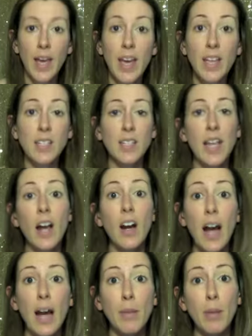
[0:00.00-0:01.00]
To set our
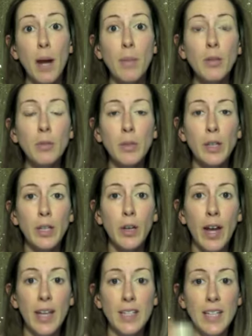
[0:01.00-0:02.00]
eye primer, we're going to go
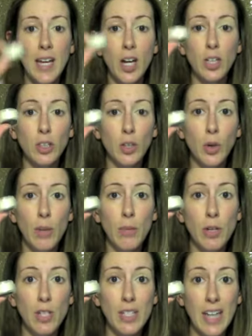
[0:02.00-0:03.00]
ahead and take our Laura
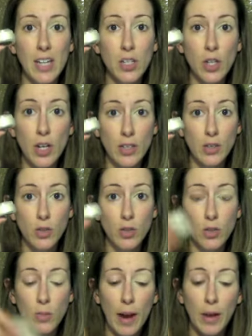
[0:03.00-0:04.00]
Mercier
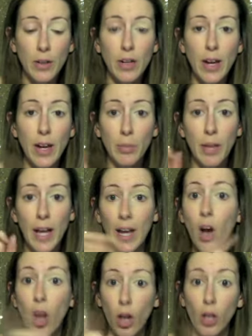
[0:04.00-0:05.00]
translucent powder and apply it
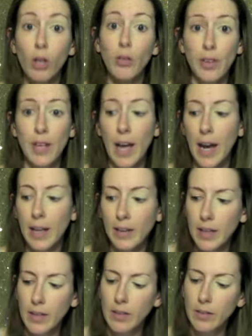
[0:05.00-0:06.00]
all over the eyelid.